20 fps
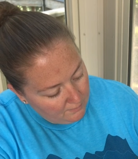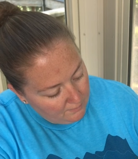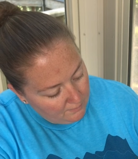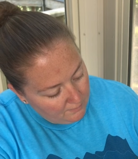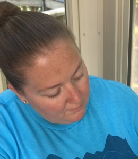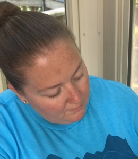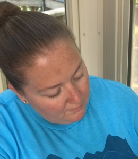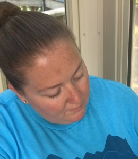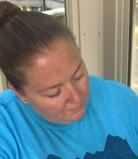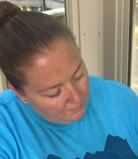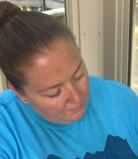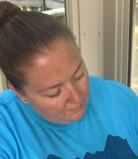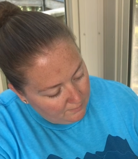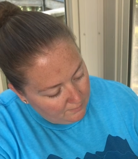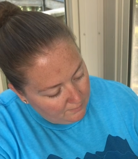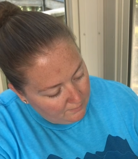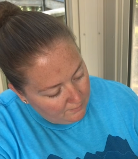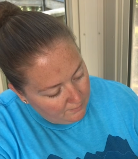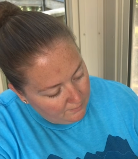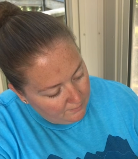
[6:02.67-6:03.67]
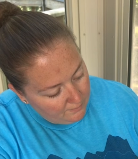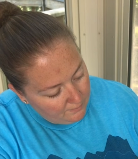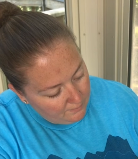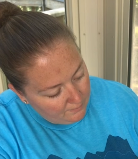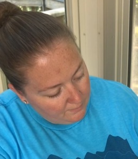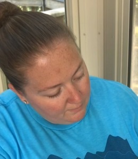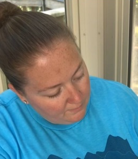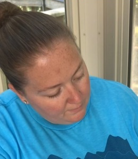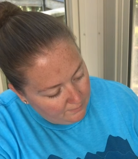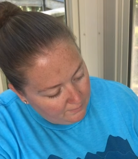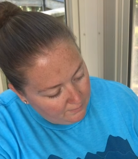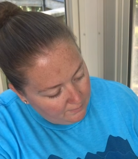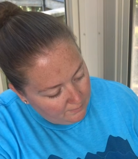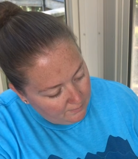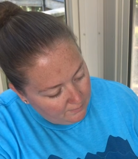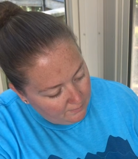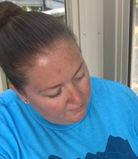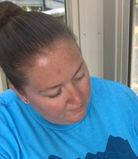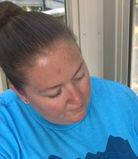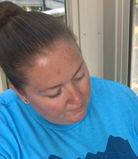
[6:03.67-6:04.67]

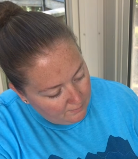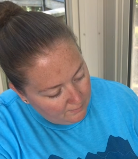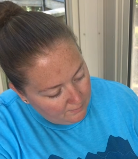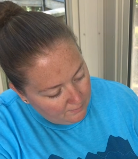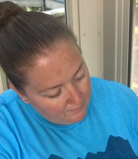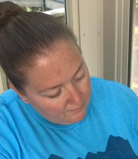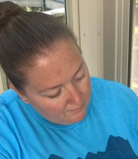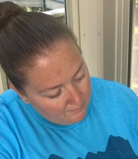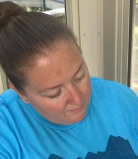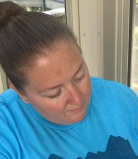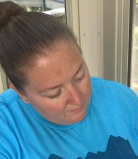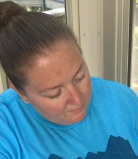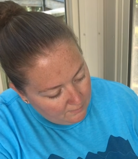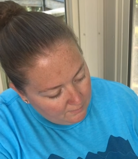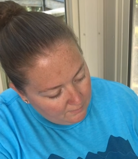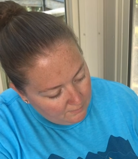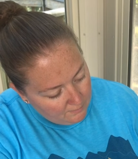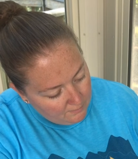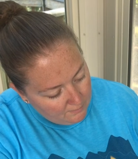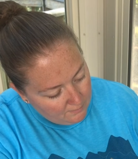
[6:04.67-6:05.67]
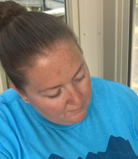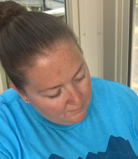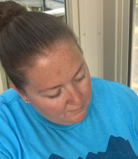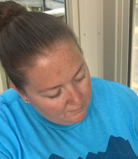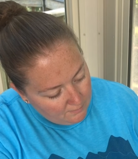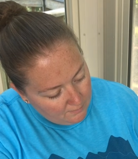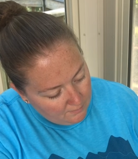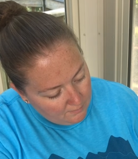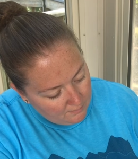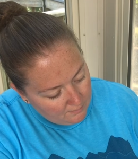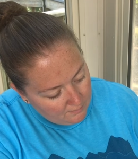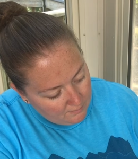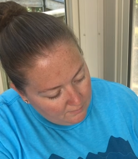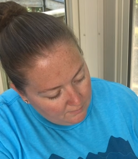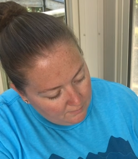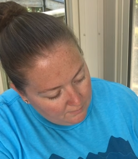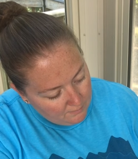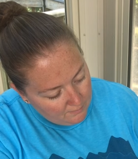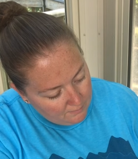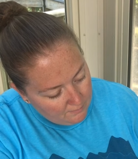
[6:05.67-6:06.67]

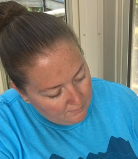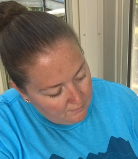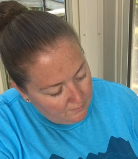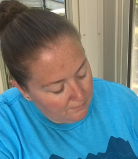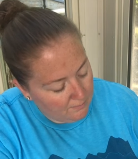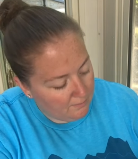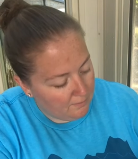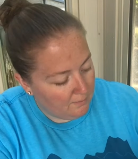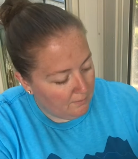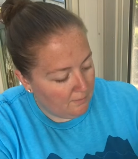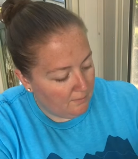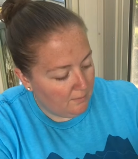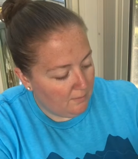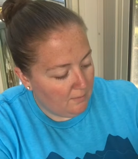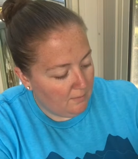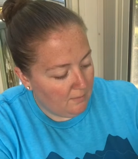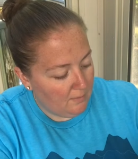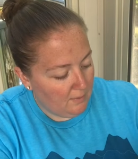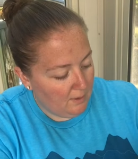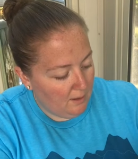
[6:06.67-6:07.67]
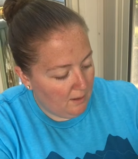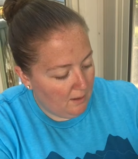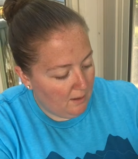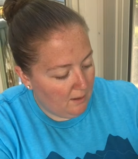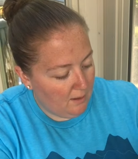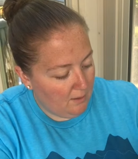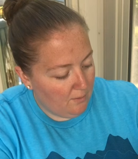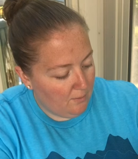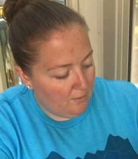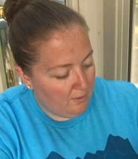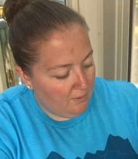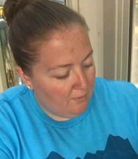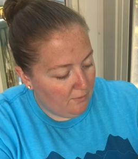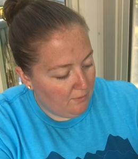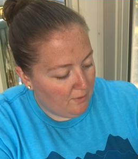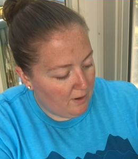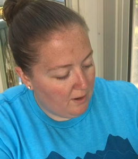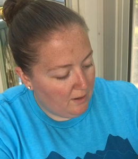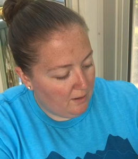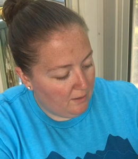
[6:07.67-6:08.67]

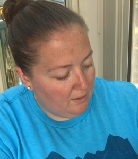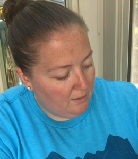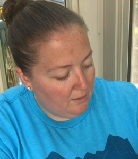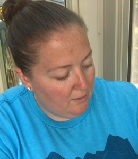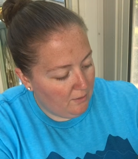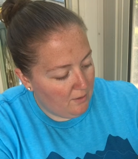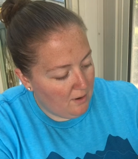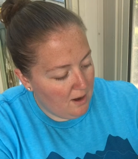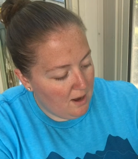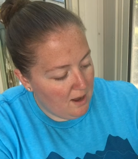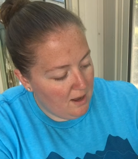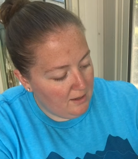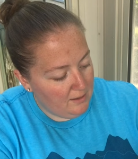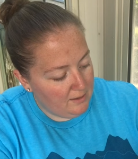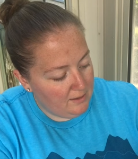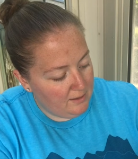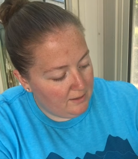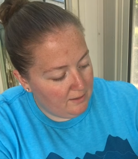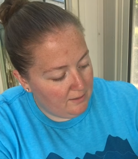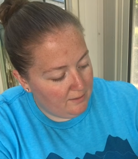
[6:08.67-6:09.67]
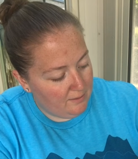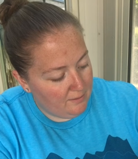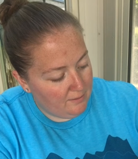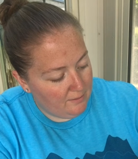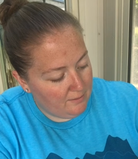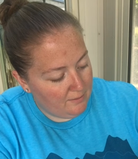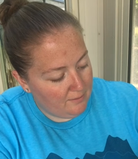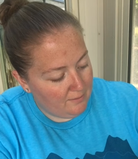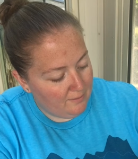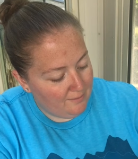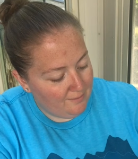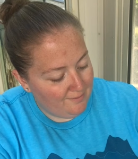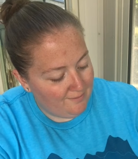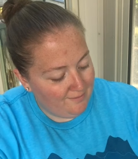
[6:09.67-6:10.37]
[no speech]